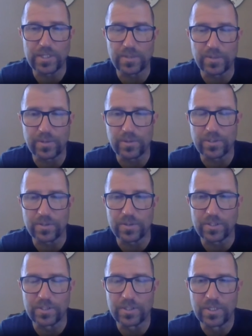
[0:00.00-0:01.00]
so we were
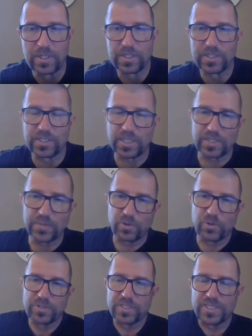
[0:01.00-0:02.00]
doing 6
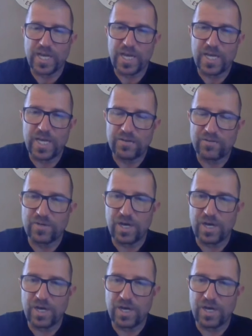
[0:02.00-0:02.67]
brews a day,